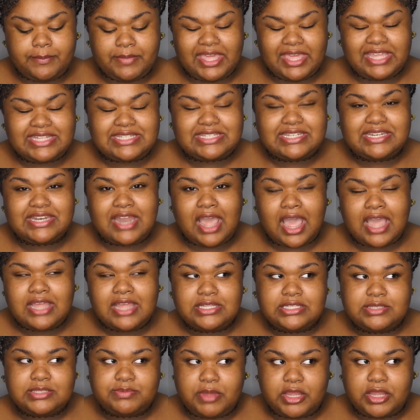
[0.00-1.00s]
It's
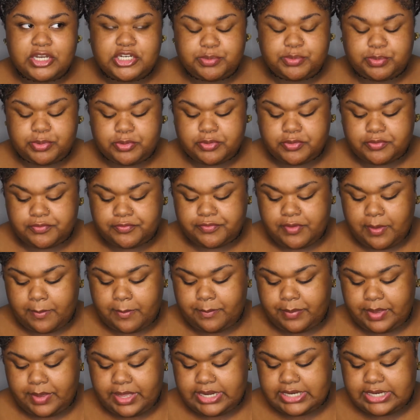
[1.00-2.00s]
not smudge proof,
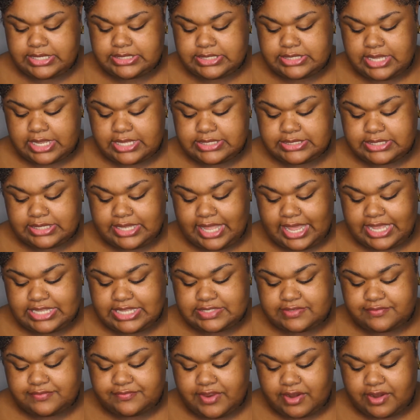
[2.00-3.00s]
but it does
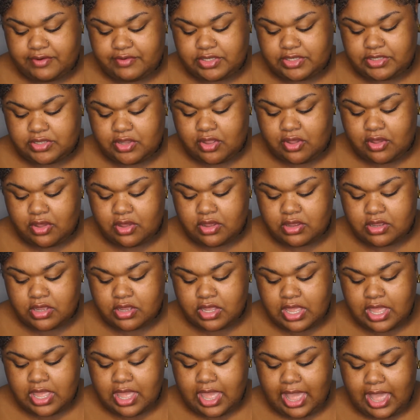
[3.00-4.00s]
last very long.
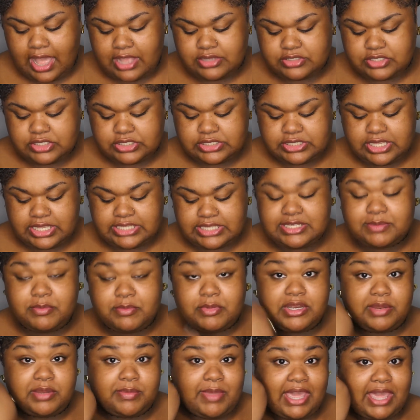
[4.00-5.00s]
I'll just take some
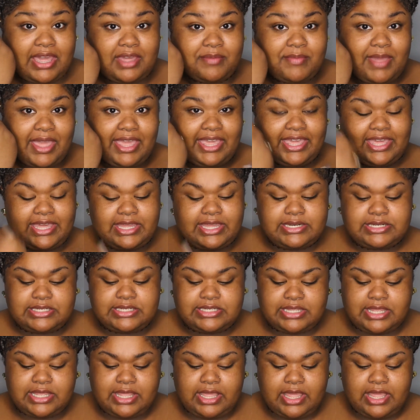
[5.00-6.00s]
on the back of my hand,
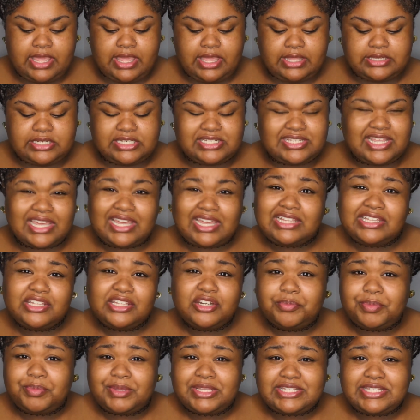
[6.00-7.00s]
just like a
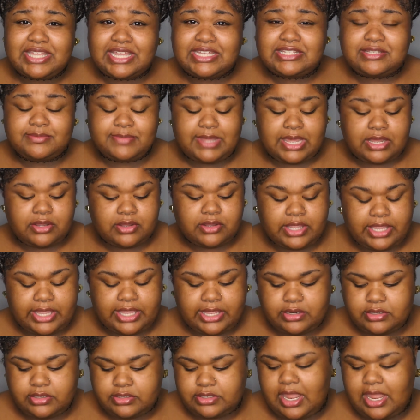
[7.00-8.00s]
little pea-sized amount,
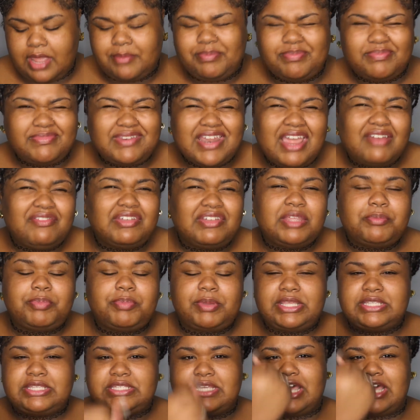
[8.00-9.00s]
and not really
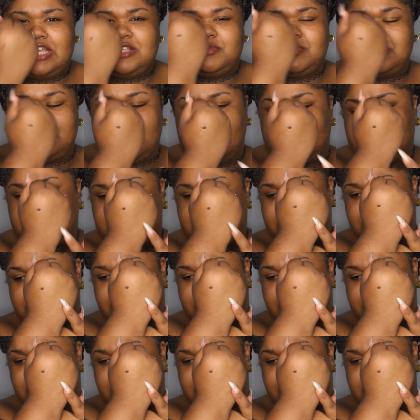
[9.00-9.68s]
pea-sized, but like